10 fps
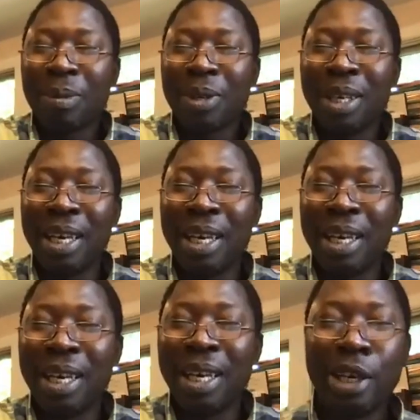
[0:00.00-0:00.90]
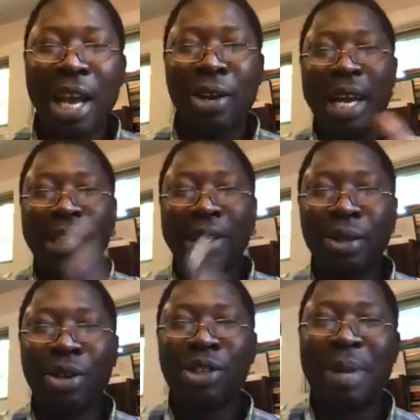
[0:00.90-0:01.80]
Okay, so I
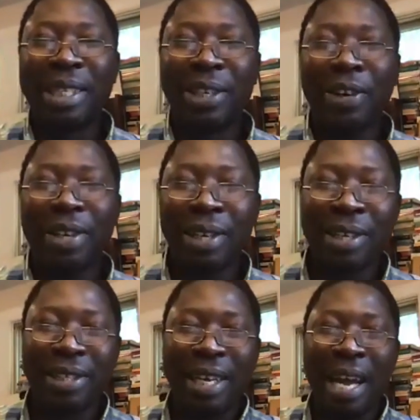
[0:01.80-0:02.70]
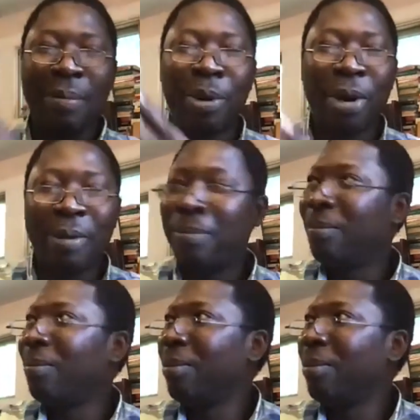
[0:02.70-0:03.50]
collected those materials and I brought him,